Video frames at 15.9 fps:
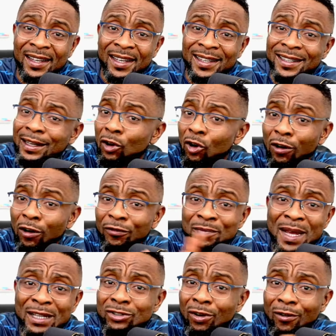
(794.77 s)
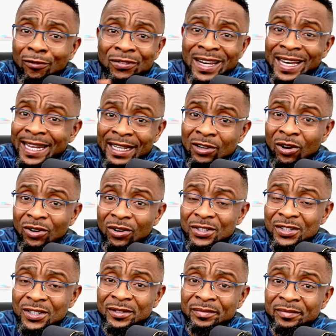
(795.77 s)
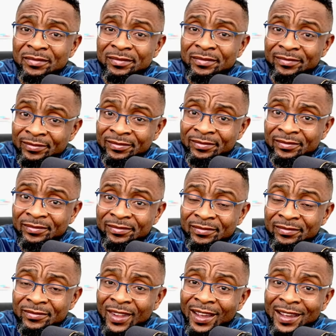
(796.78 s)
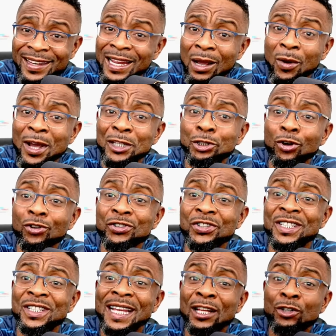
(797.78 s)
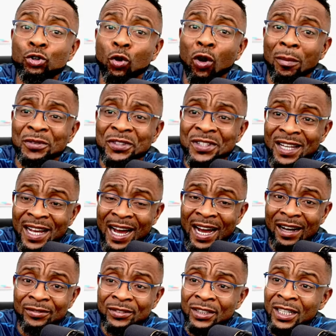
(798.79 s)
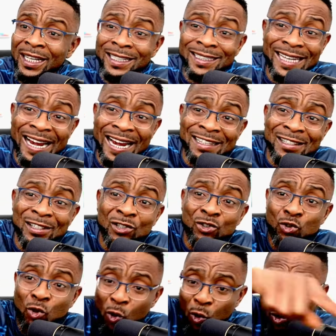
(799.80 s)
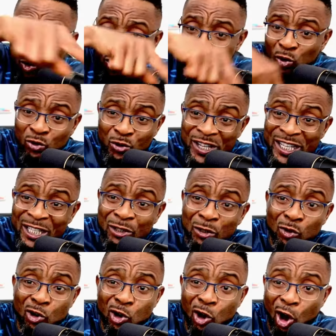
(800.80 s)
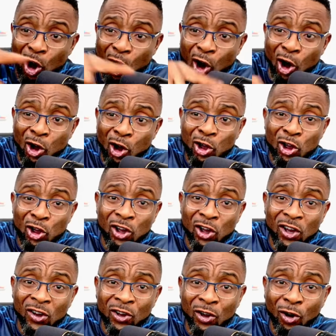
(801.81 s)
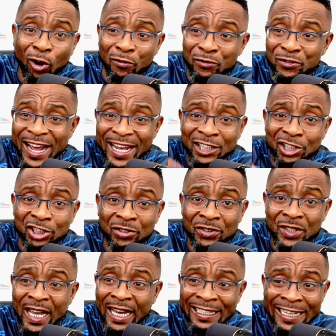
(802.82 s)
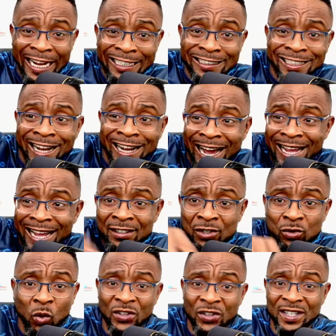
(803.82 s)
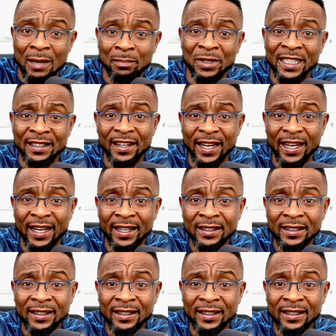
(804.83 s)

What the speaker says: the government of Lagos, they were just there to observe. There is no real law of Nigeria that guides what's happening there.